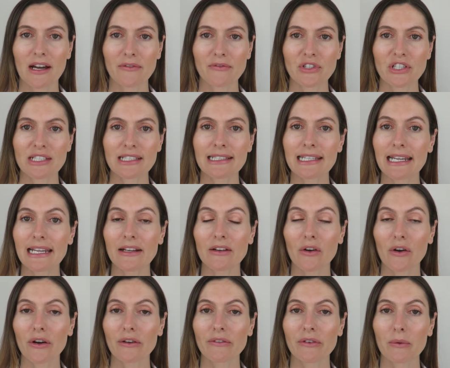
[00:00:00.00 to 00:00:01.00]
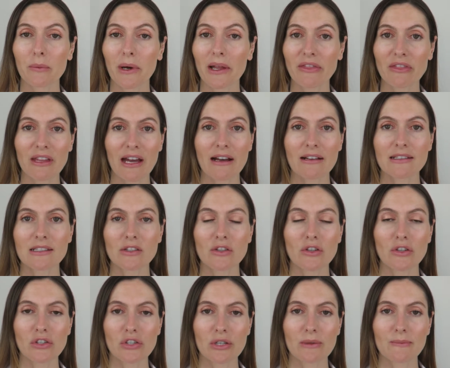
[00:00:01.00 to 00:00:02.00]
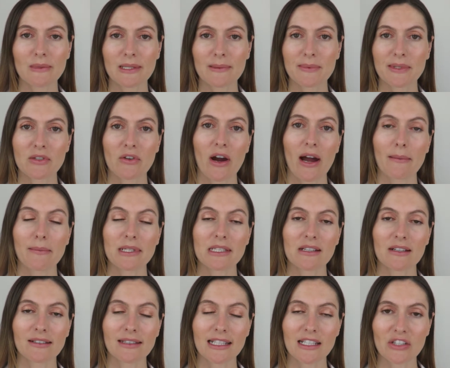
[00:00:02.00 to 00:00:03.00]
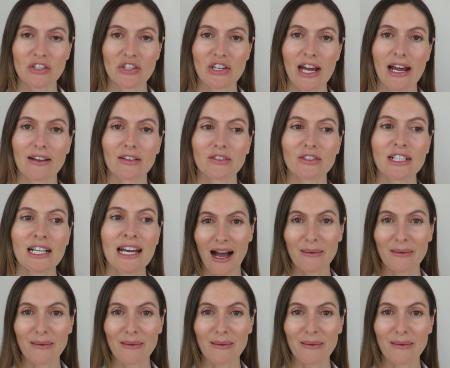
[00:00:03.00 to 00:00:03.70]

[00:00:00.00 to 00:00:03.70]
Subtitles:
I've just hit over 1,000 YouTube subscribers on this channel.